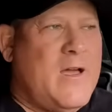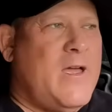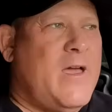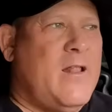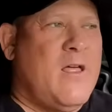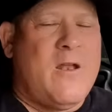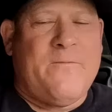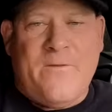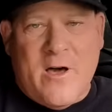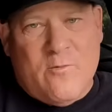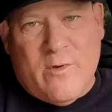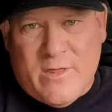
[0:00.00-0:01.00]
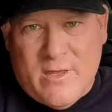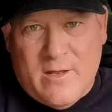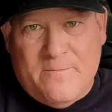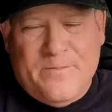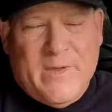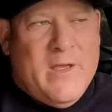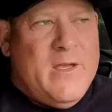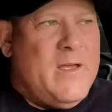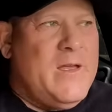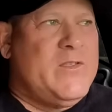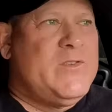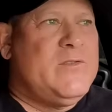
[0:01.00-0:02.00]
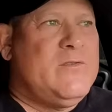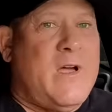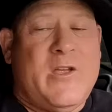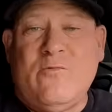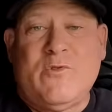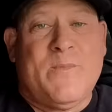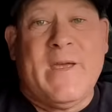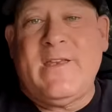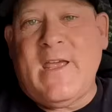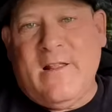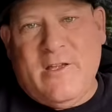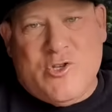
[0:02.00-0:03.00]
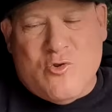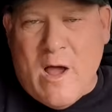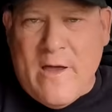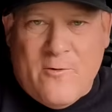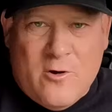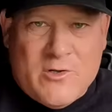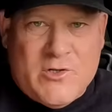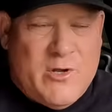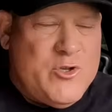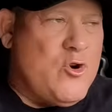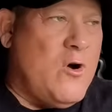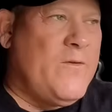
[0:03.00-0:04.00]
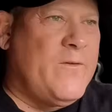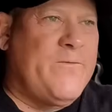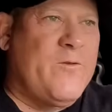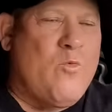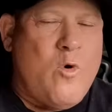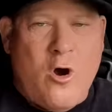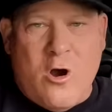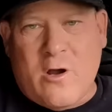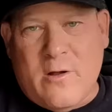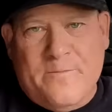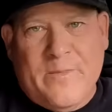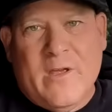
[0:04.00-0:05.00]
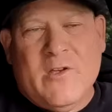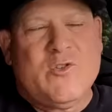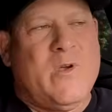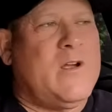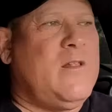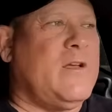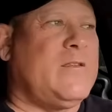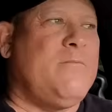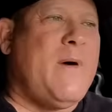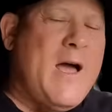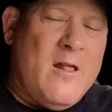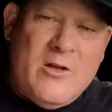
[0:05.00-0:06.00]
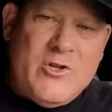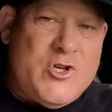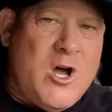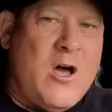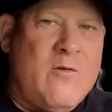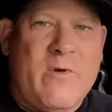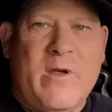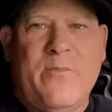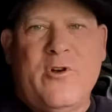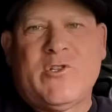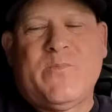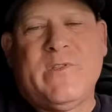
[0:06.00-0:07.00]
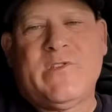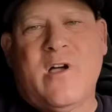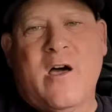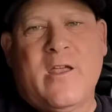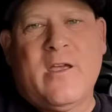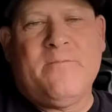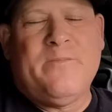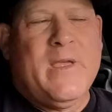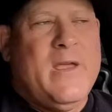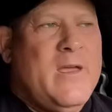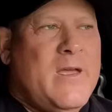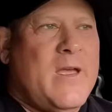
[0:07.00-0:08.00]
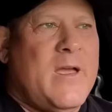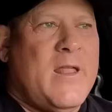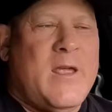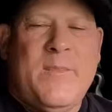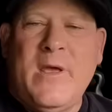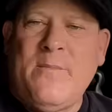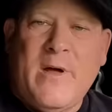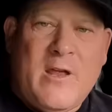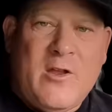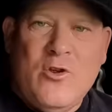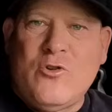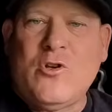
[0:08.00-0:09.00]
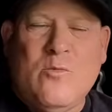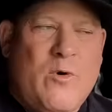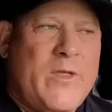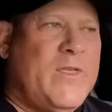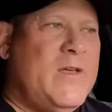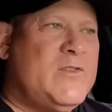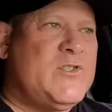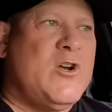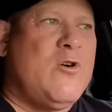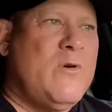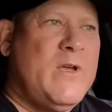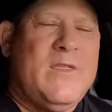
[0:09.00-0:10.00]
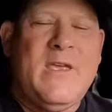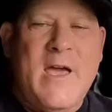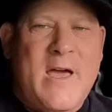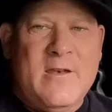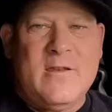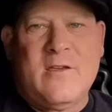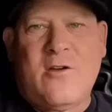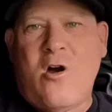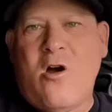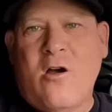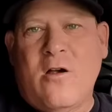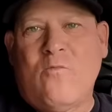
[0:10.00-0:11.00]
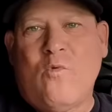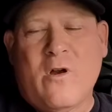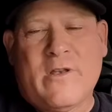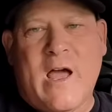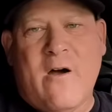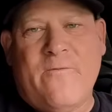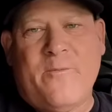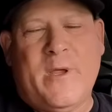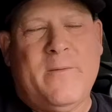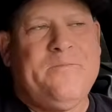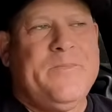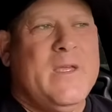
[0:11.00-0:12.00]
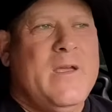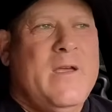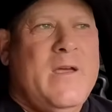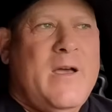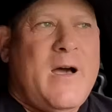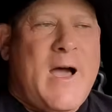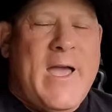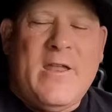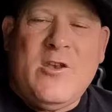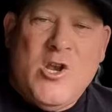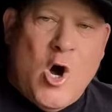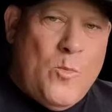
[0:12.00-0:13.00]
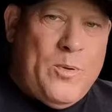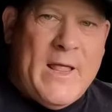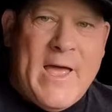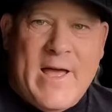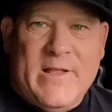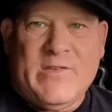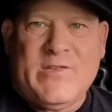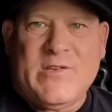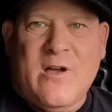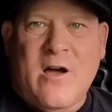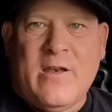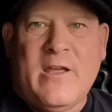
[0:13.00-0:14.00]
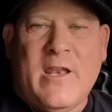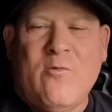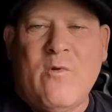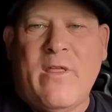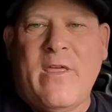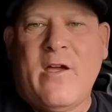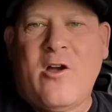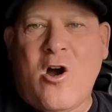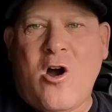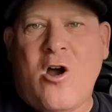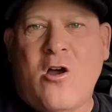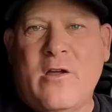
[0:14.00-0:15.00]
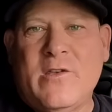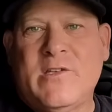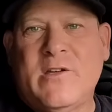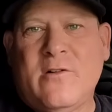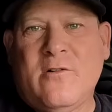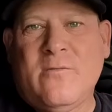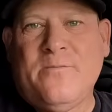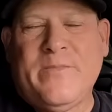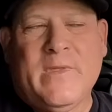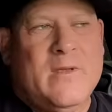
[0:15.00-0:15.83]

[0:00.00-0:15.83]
I had a lot of fun with it. It, I was my daily driver, so I drove it for work. So I collected mileage on reimbursements on it, and I made money on YouTube with it. So in the end, the car worked out for me. I had no plans on getting rid of that car until